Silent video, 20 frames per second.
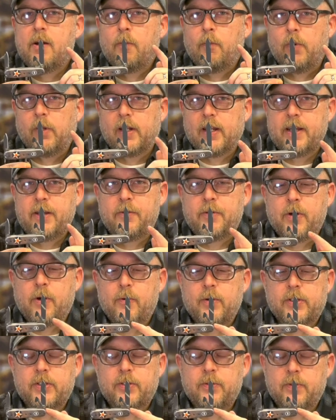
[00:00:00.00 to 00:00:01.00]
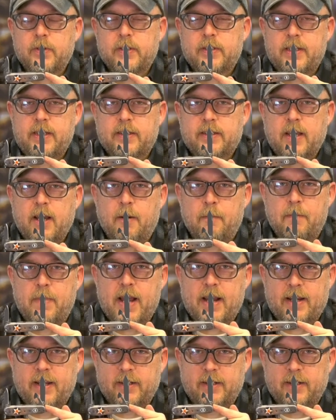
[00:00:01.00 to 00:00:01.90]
We'll let you know as soon as these come back in